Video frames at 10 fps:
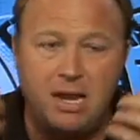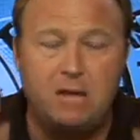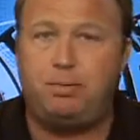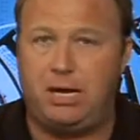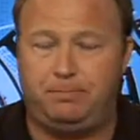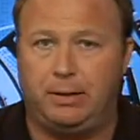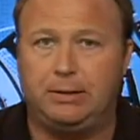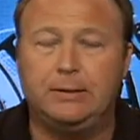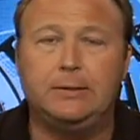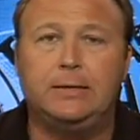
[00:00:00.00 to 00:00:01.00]
Many
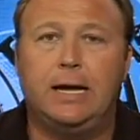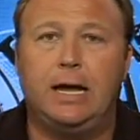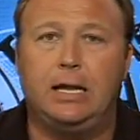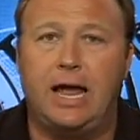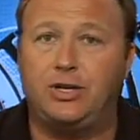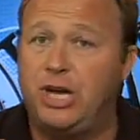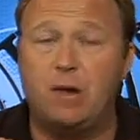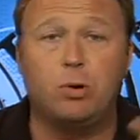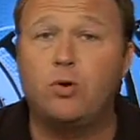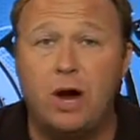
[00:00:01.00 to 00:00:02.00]
people, like
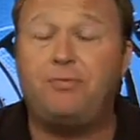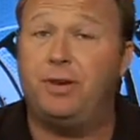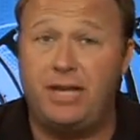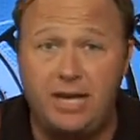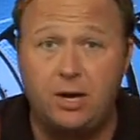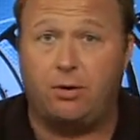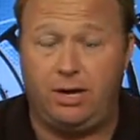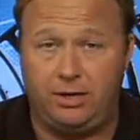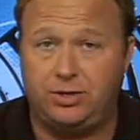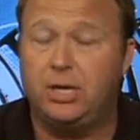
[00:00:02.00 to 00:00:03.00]
G. Edward Griffin, he
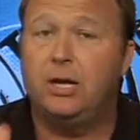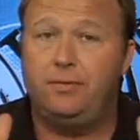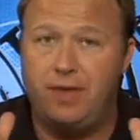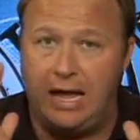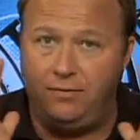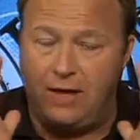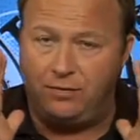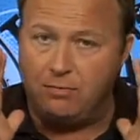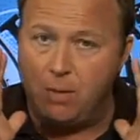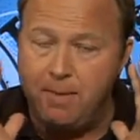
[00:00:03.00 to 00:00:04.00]
agrees
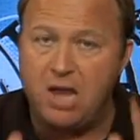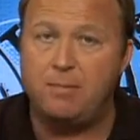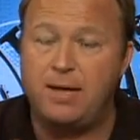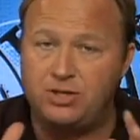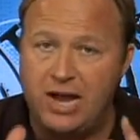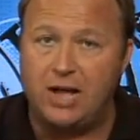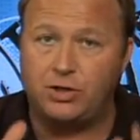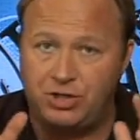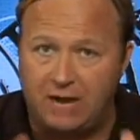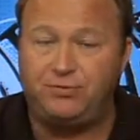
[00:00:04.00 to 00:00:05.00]
that the momentum has
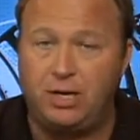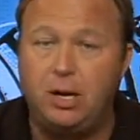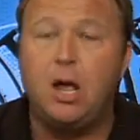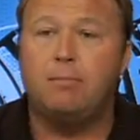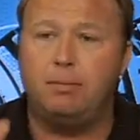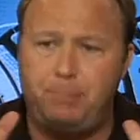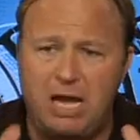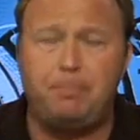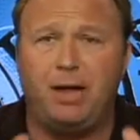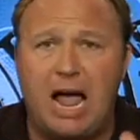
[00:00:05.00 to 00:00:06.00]
now shifted,
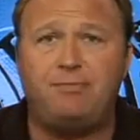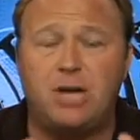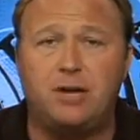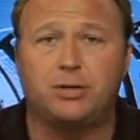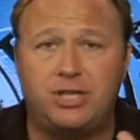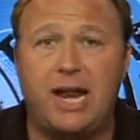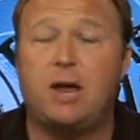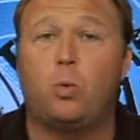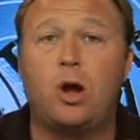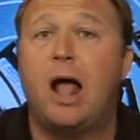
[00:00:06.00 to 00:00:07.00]
but people have to
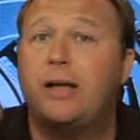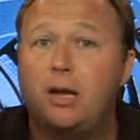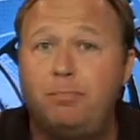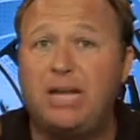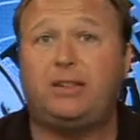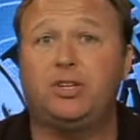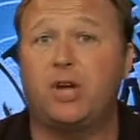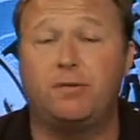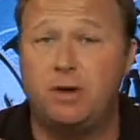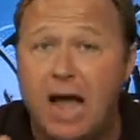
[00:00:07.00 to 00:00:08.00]
understand we're not going to beat
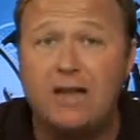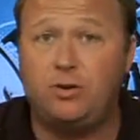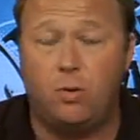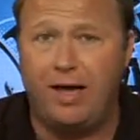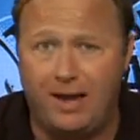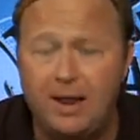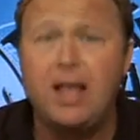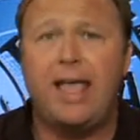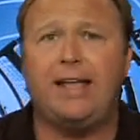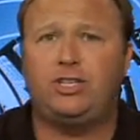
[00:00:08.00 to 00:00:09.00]
this overnight,
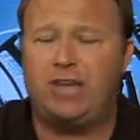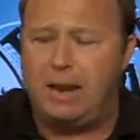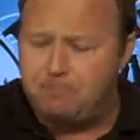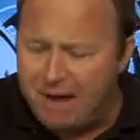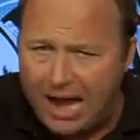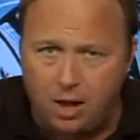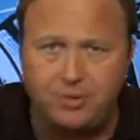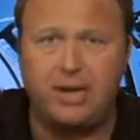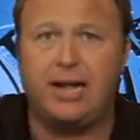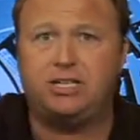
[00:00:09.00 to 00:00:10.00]
Dwayne. It's that
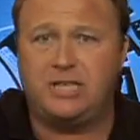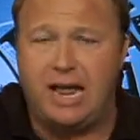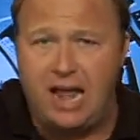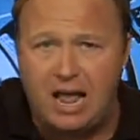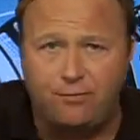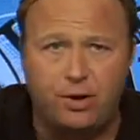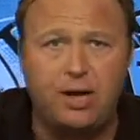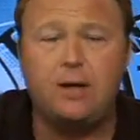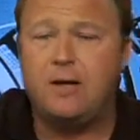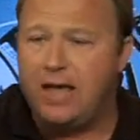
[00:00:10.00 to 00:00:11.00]
pounding. It's that
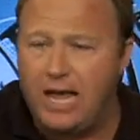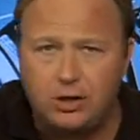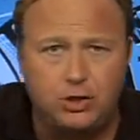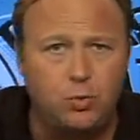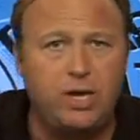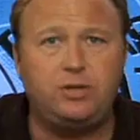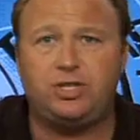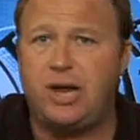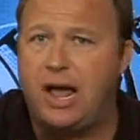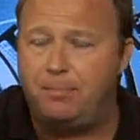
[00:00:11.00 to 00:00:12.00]
every inch
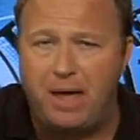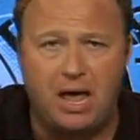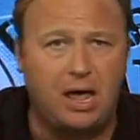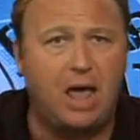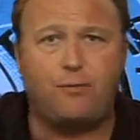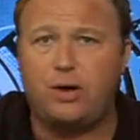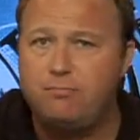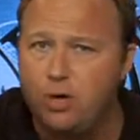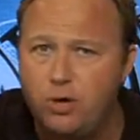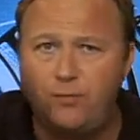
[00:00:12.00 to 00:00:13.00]
we step,
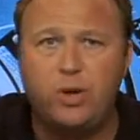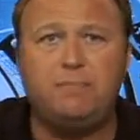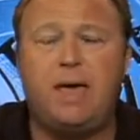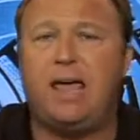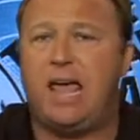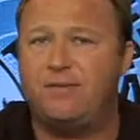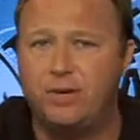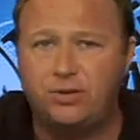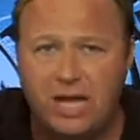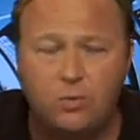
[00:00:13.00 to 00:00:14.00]
every move we make,
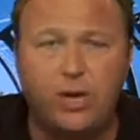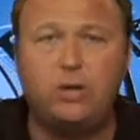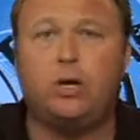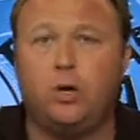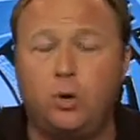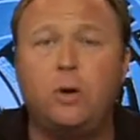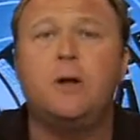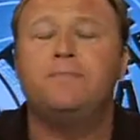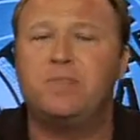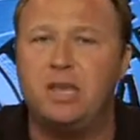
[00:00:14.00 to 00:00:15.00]
everything we
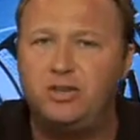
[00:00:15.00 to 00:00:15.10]
do,